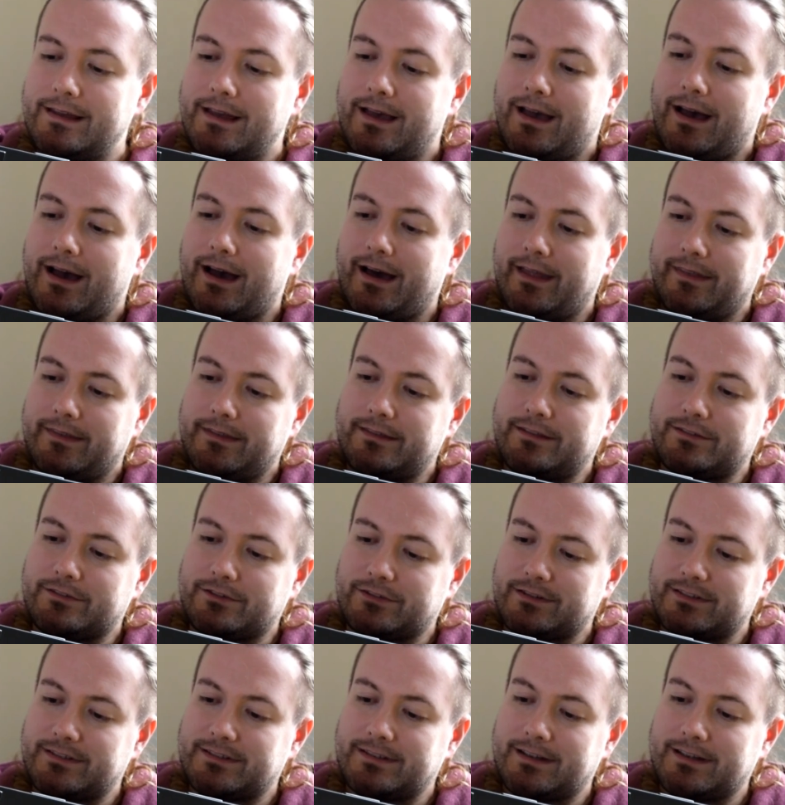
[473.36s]
And this is
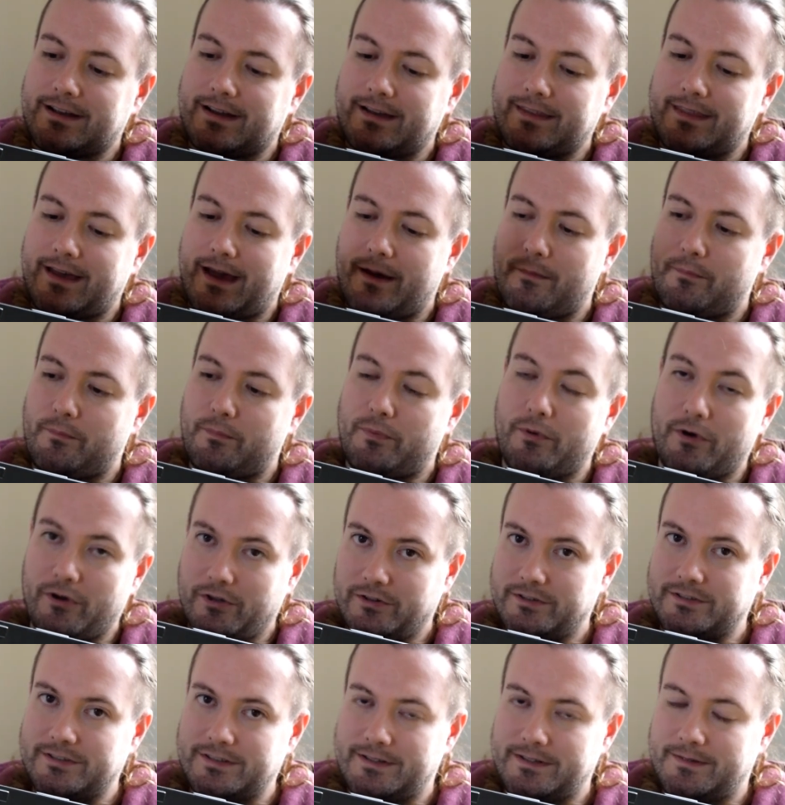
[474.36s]
going to sit like that.
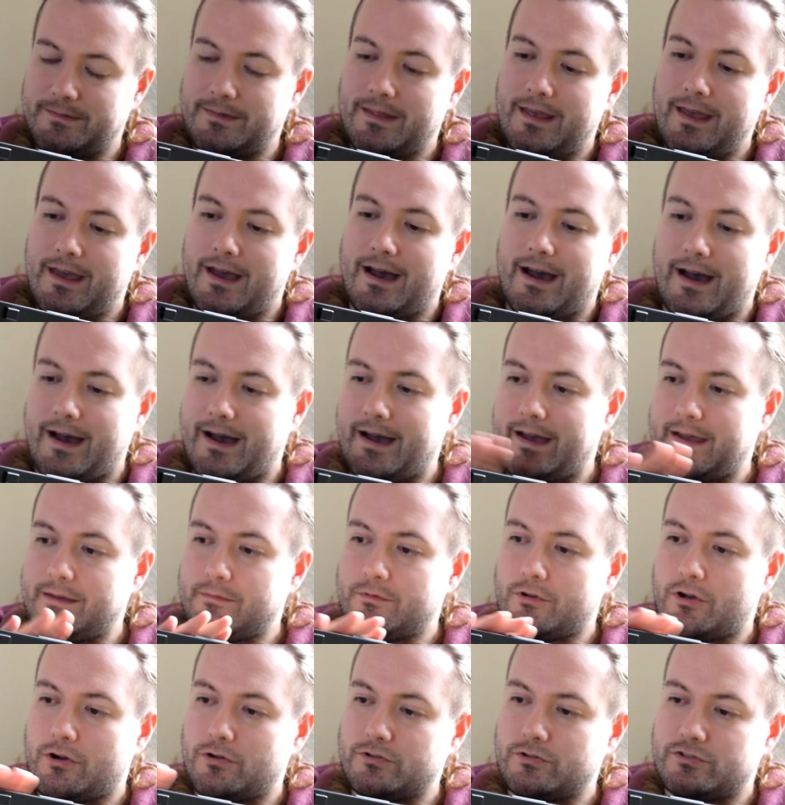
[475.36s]
But I'm
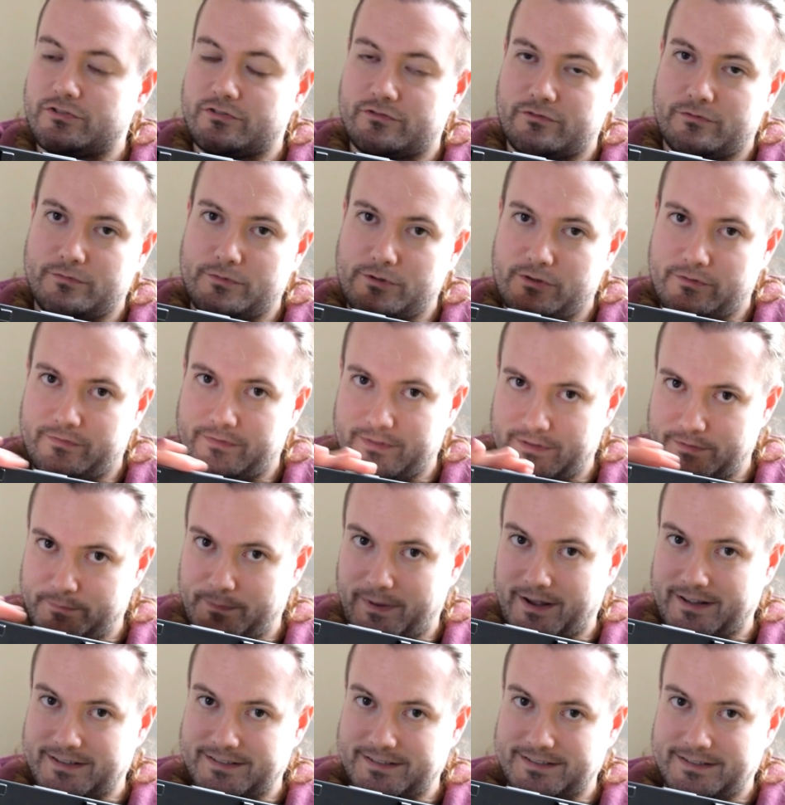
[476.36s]
going to remove this
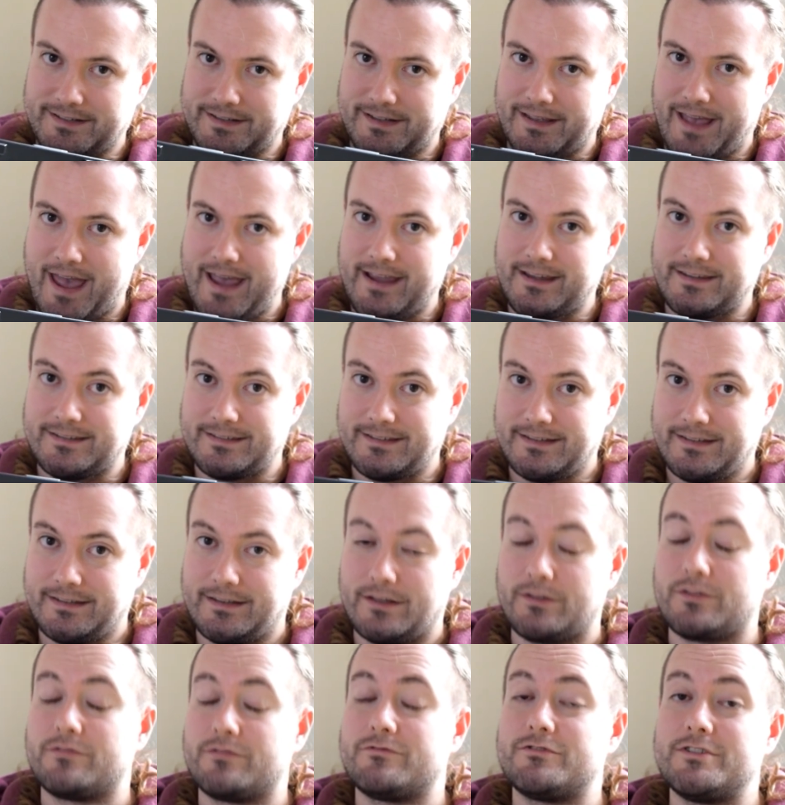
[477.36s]
plastic casing.
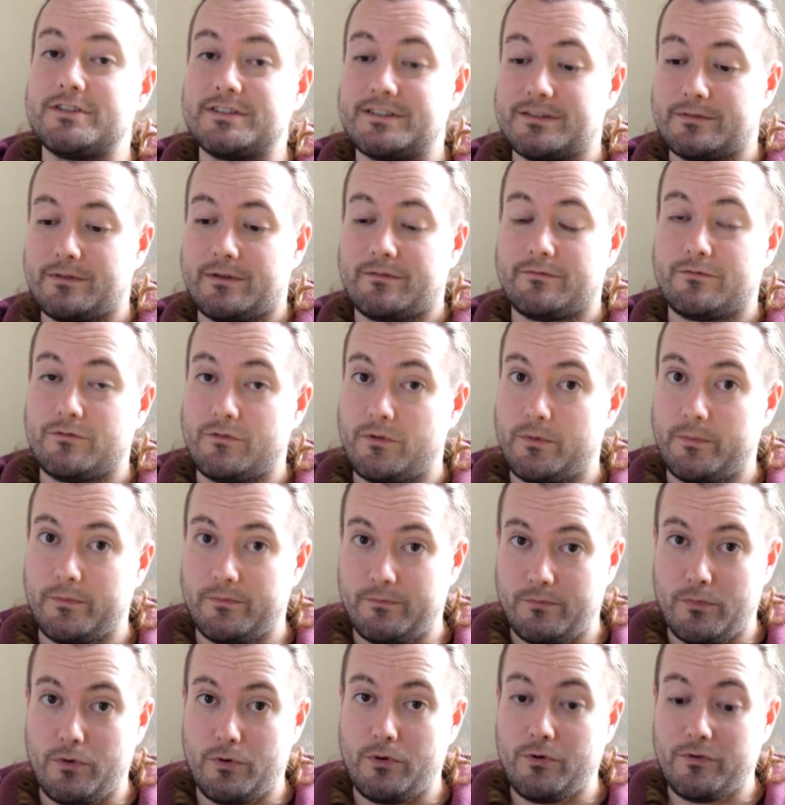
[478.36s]
Now the reason I'm
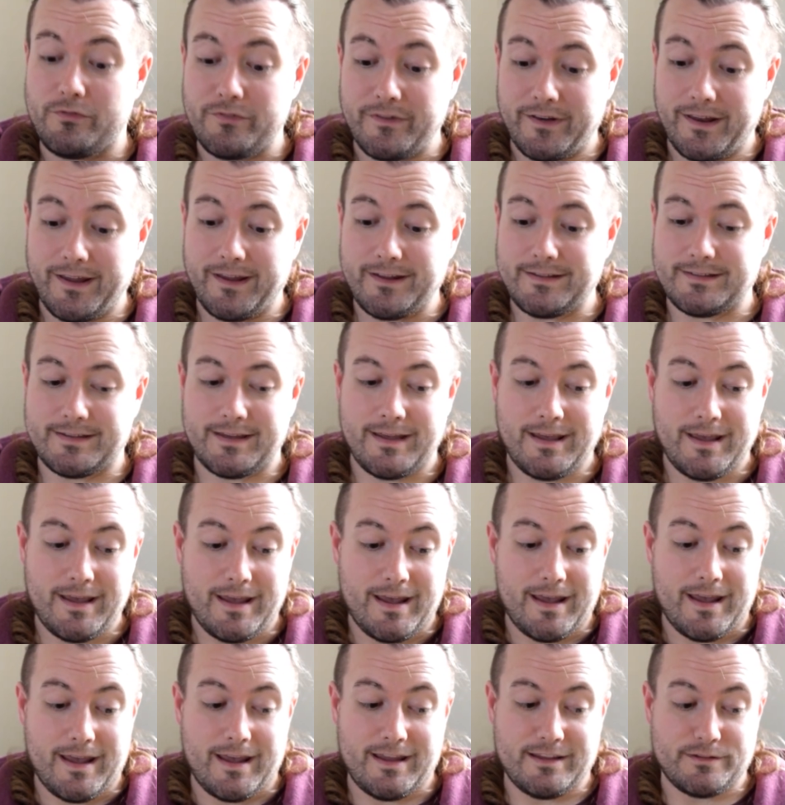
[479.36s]
removing it
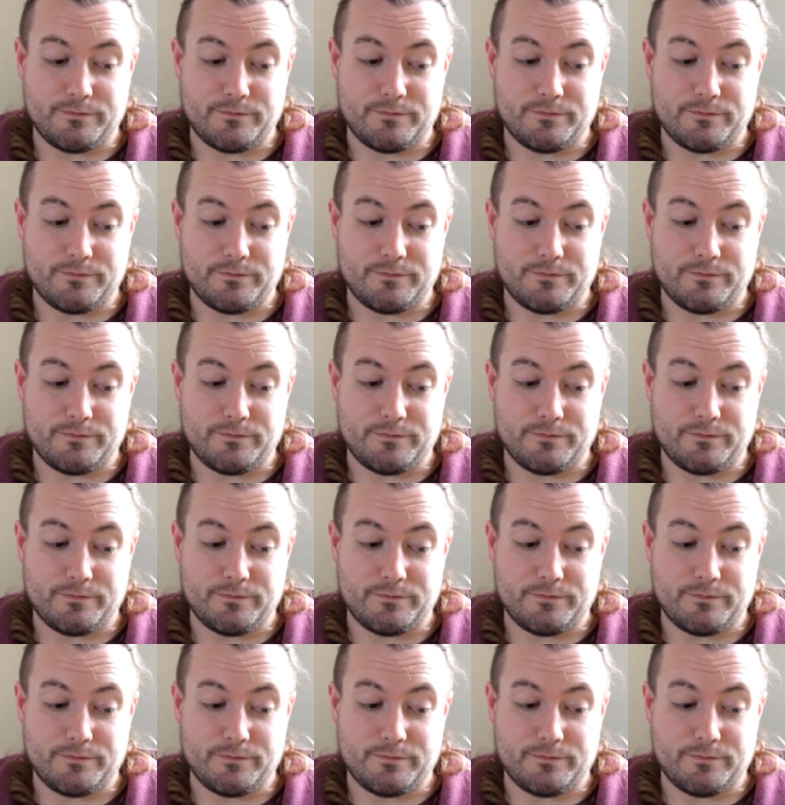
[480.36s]
is